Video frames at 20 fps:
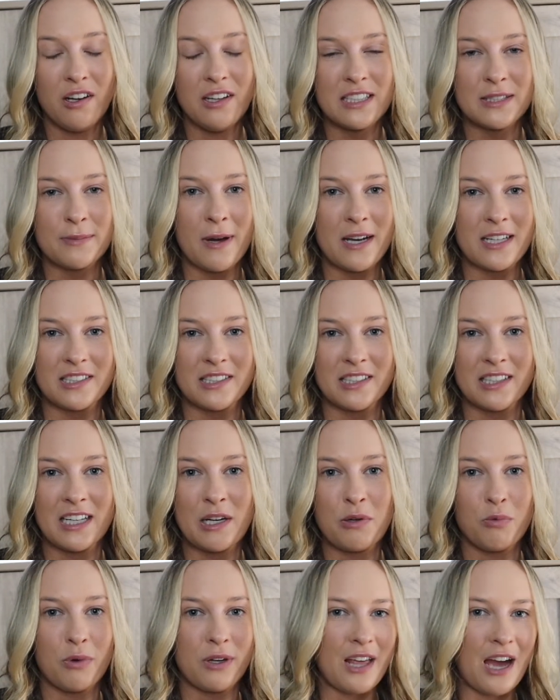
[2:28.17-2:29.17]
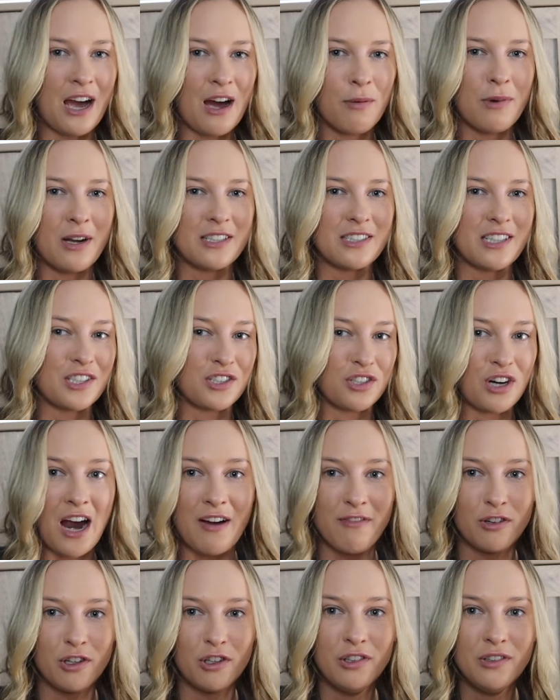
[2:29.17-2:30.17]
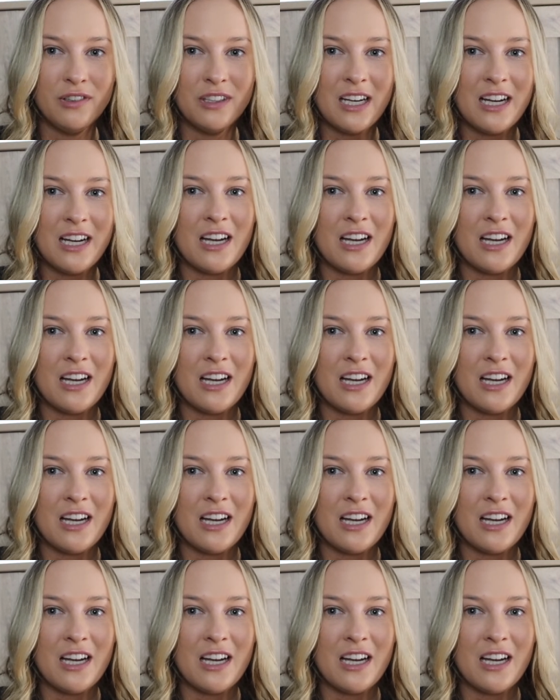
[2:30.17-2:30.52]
especially with how much I travel.